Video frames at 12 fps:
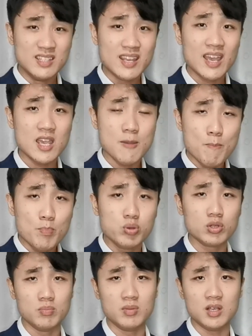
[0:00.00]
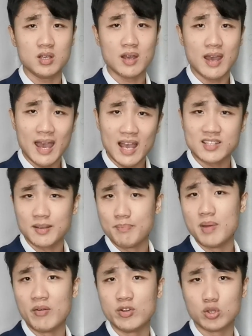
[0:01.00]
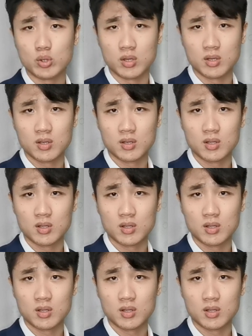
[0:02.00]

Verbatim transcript: They put me as a baritone.